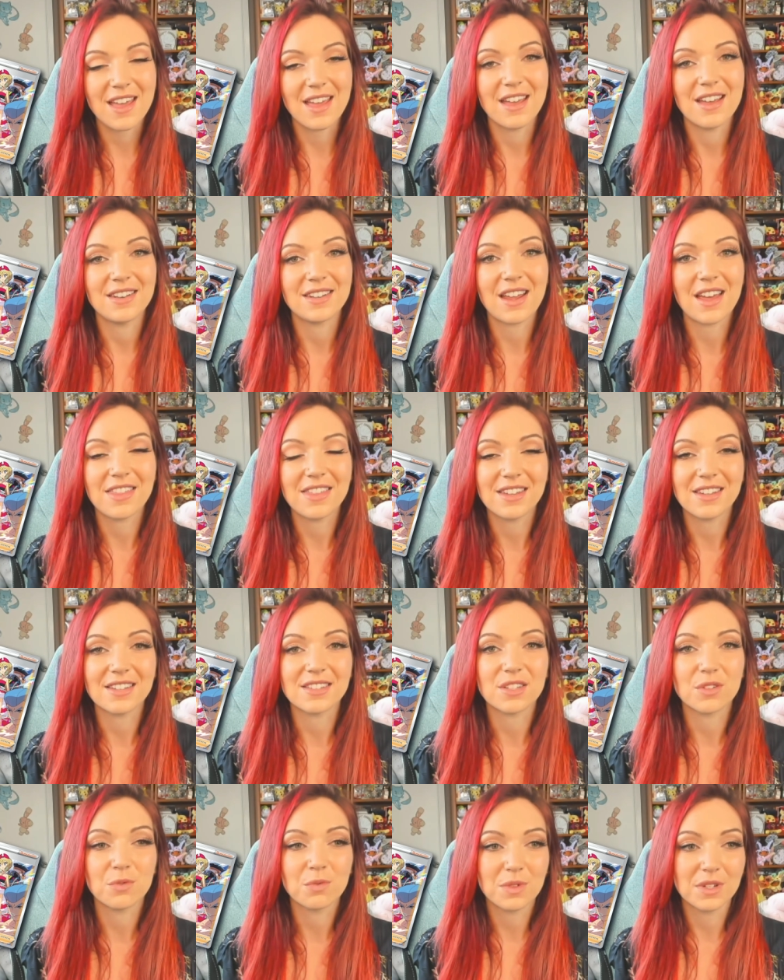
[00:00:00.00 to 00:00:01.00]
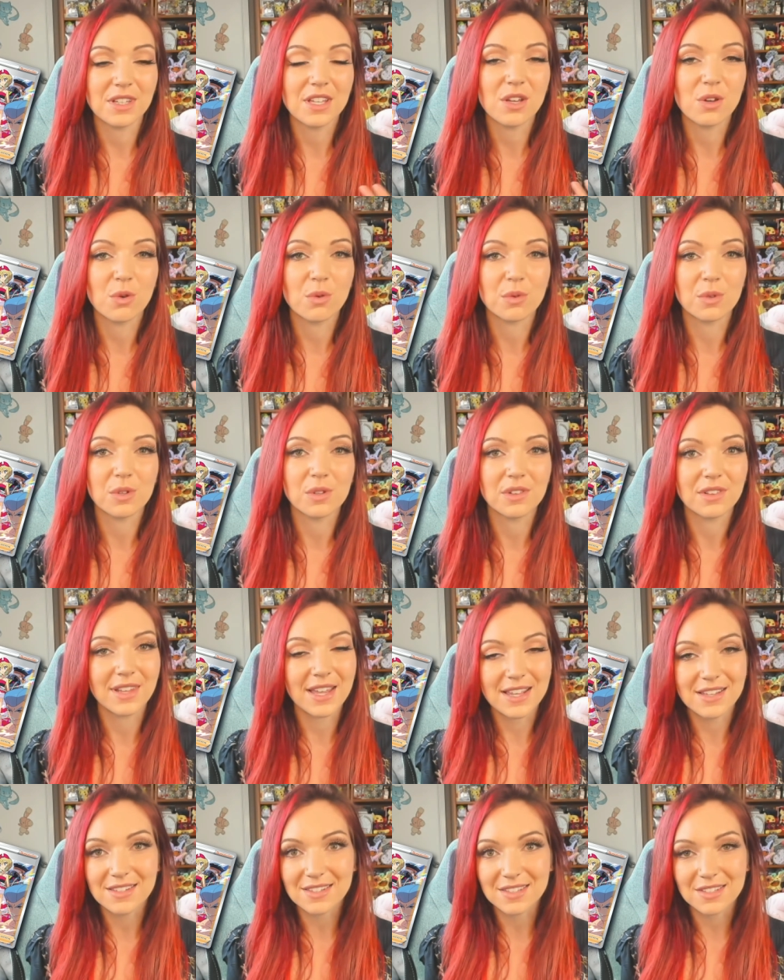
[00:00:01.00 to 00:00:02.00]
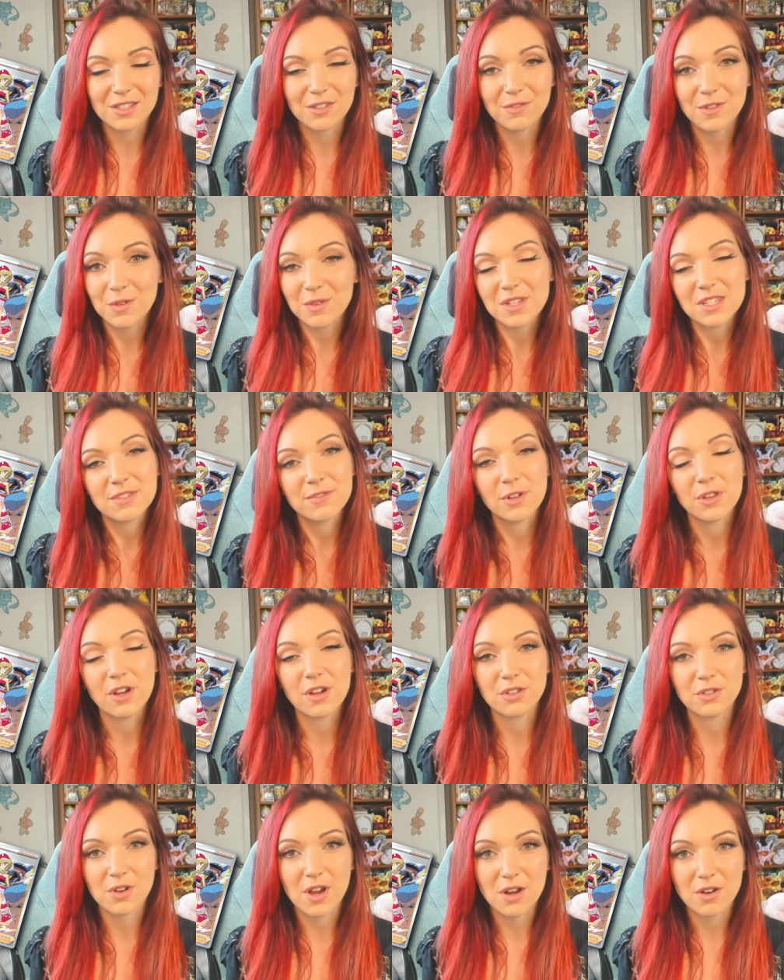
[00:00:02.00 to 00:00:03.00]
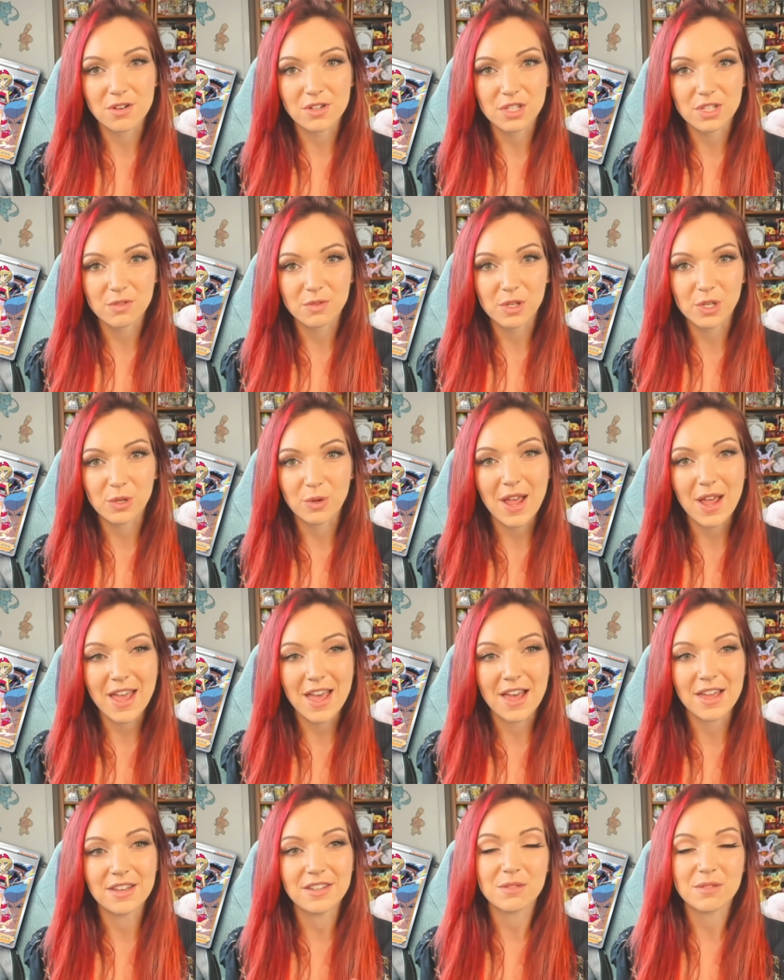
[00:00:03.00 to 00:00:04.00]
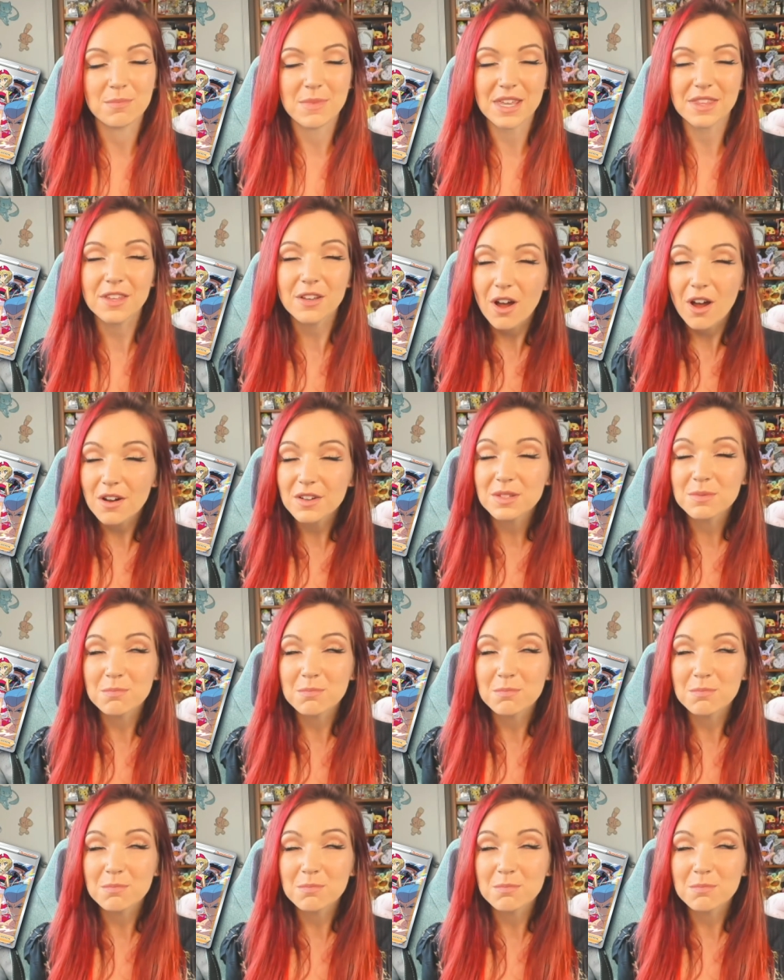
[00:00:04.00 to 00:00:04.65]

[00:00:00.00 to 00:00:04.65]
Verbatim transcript: and I think it's a really cool lens to view these full art trainers through and make the cards